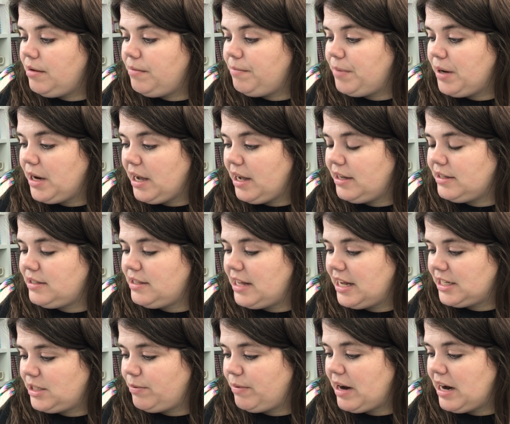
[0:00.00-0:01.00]
because
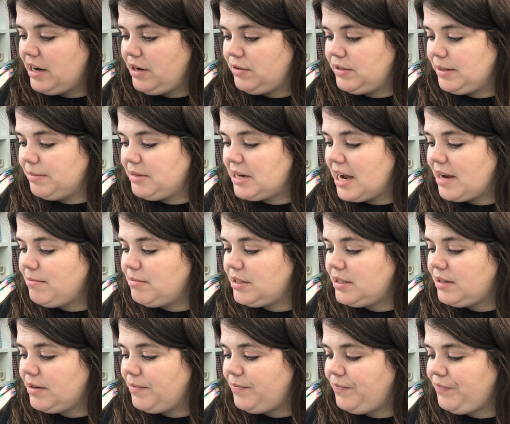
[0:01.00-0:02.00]
that's what I do
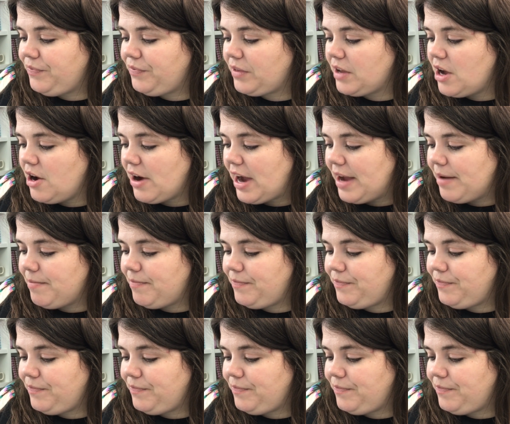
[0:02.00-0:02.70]
sometimes. Okay.